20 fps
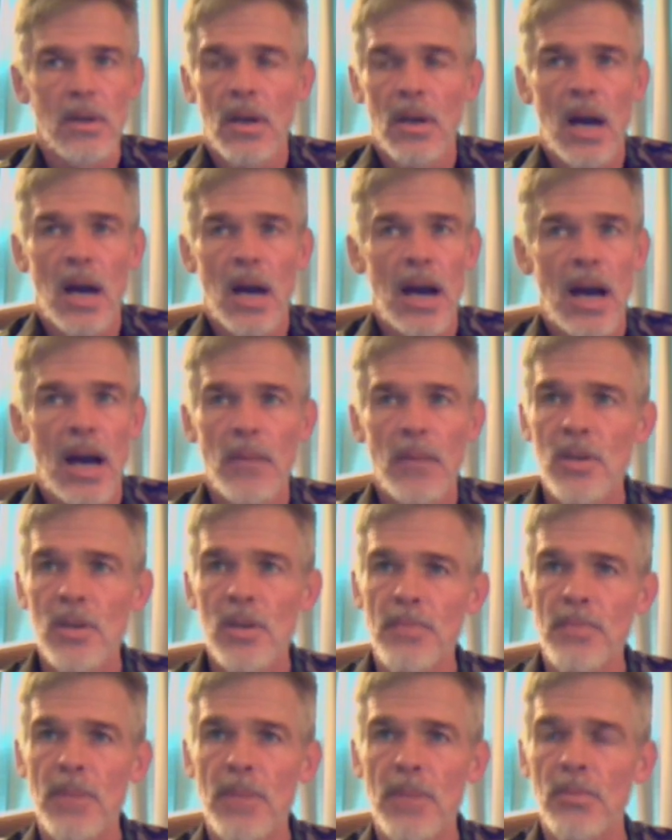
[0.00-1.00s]
I wish
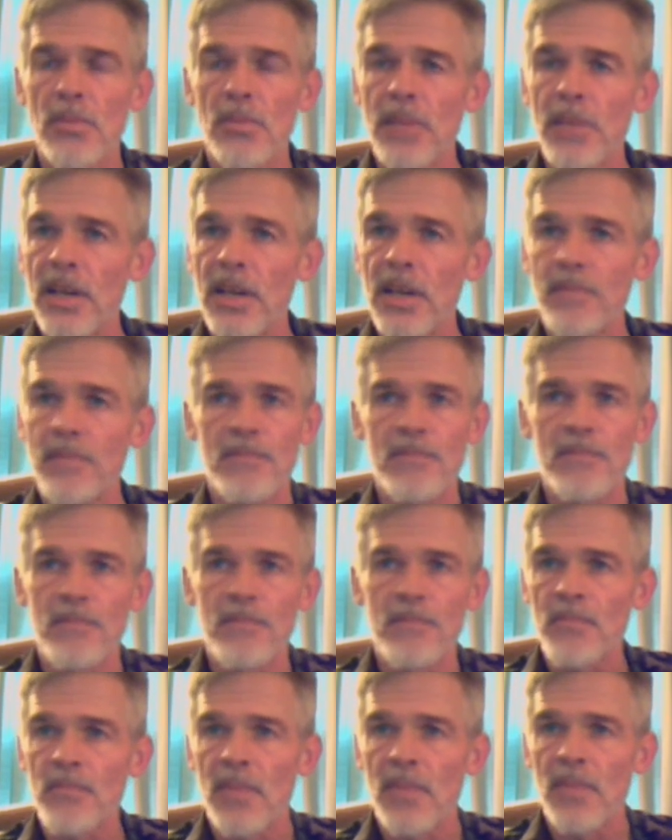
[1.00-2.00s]
people would be
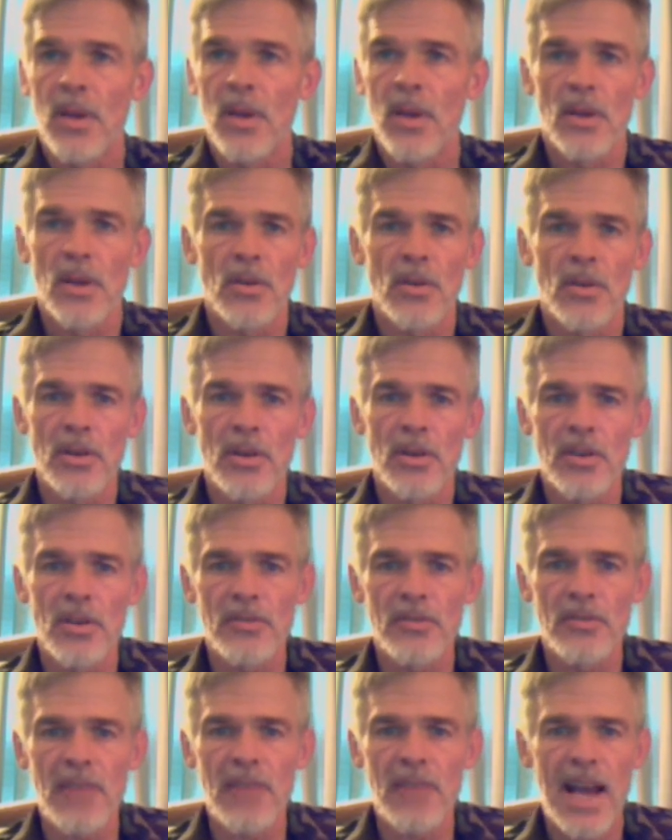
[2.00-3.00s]
going to those
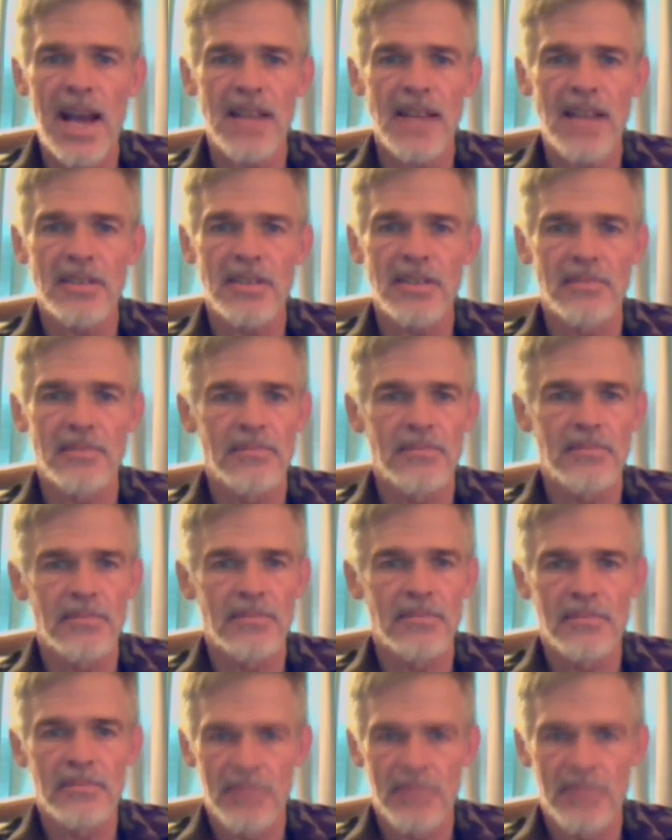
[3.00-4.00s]
flags and
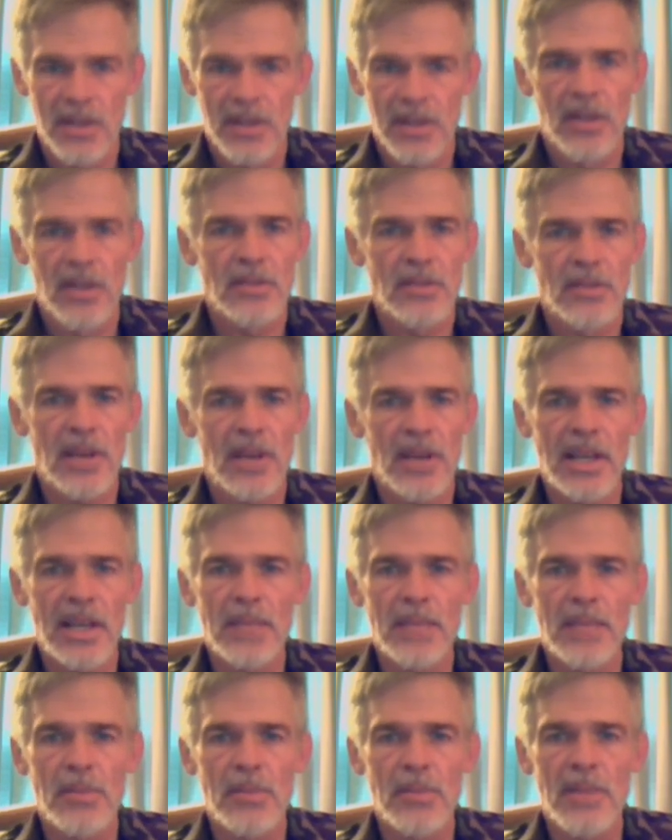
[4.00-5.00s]
trying to
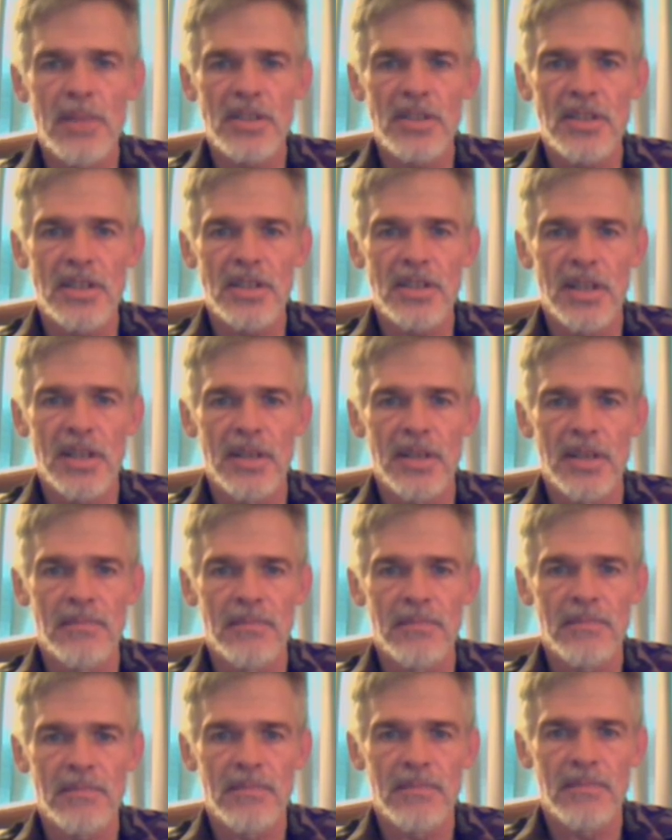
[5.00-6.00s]
get permission to
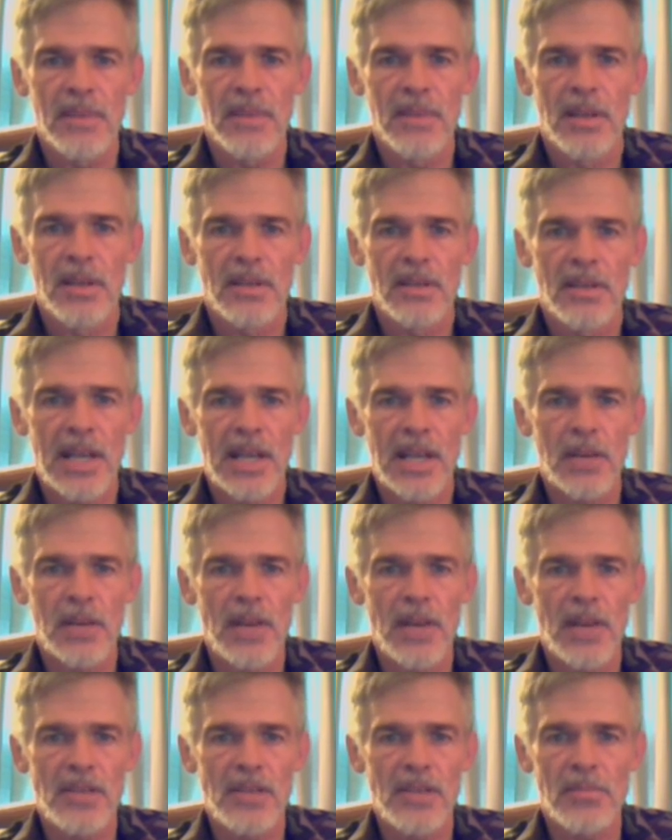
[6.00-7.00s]
take a
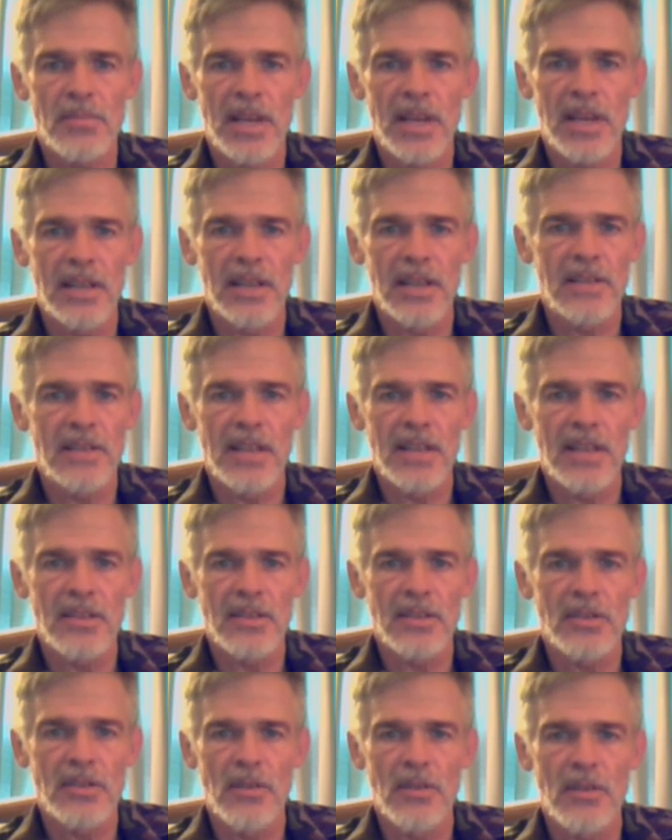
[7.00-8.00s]
razor blade and take
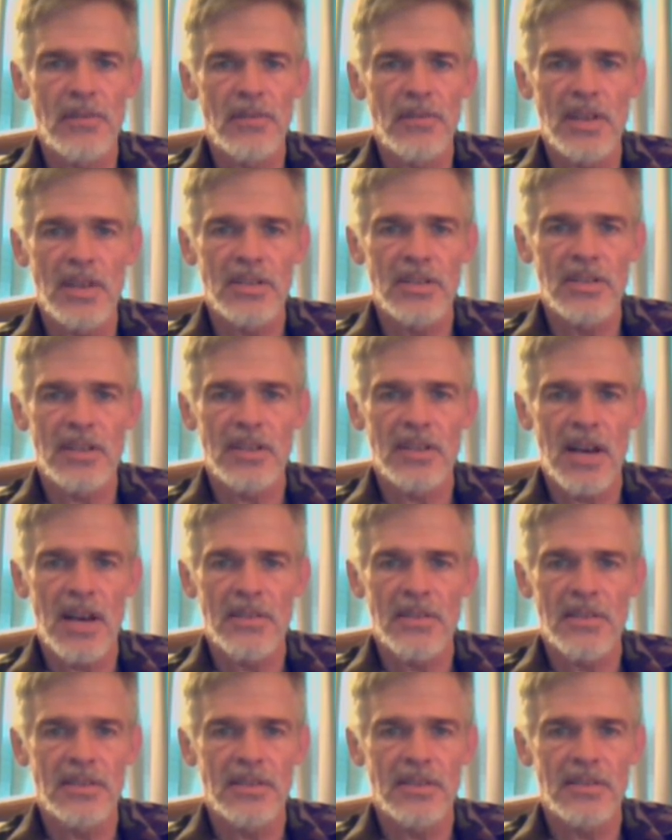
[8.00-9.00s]
those gold fringes off,
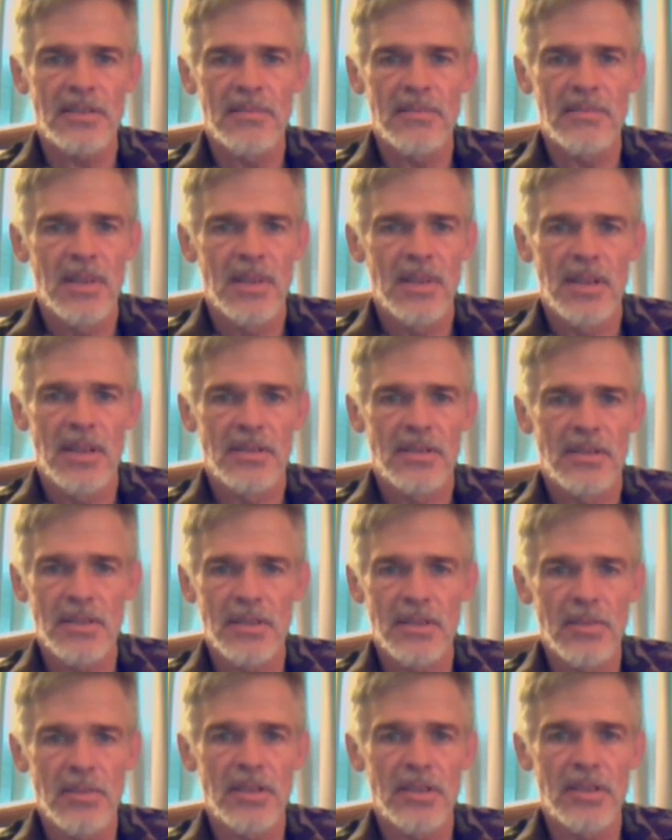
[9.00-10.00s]
because
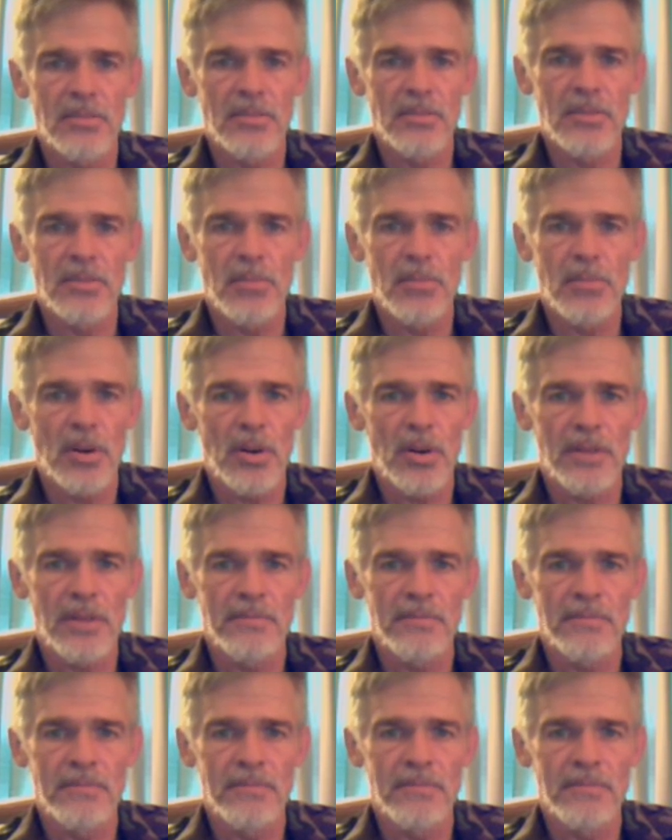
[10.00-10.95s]
symbolism's important.